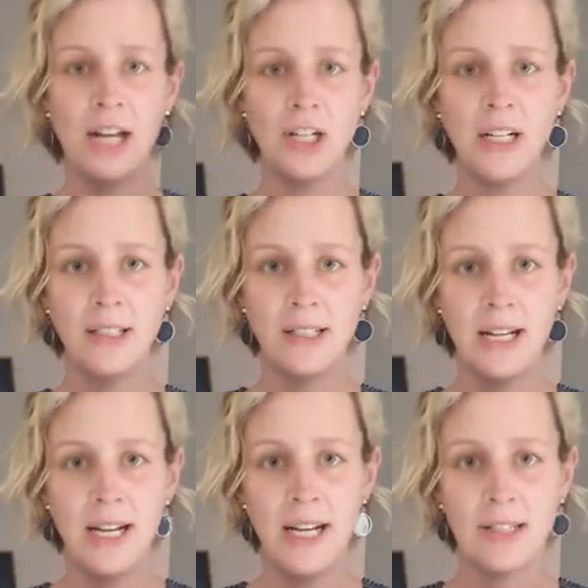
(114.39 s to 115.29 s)
As you can
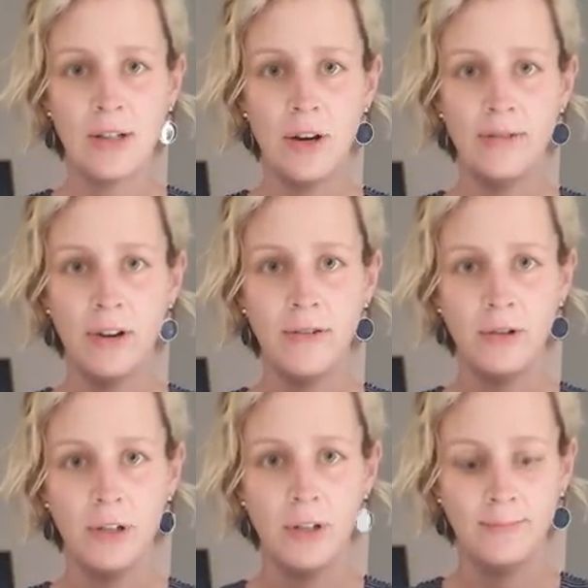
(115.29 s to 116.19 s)
see, it's got faux
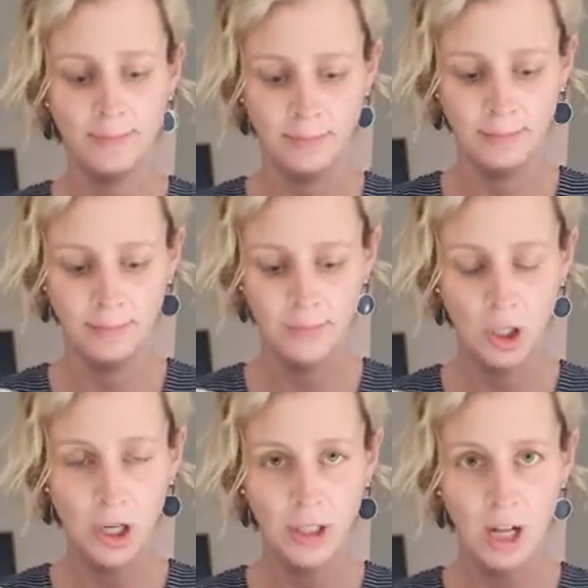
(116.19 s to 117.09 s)
fur
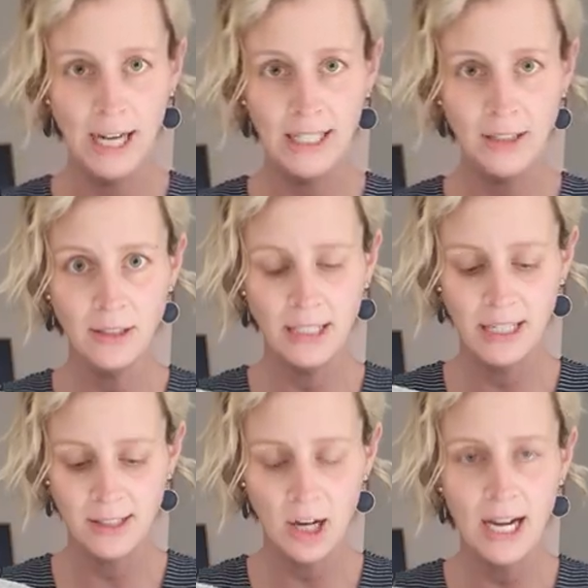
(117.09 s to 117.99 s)
lining on the
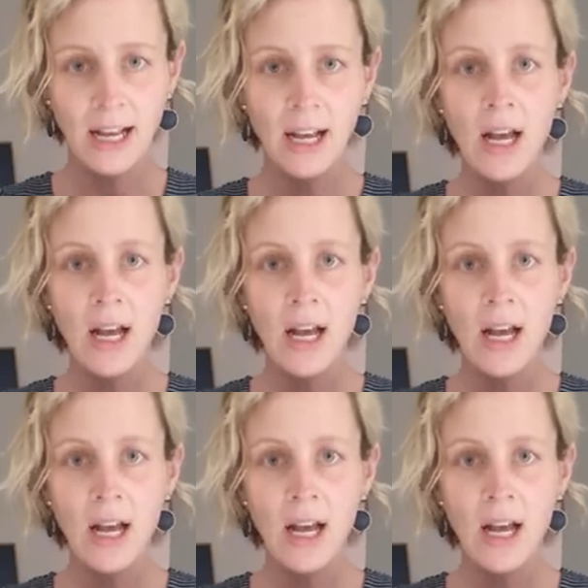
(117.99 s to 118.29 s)
inside,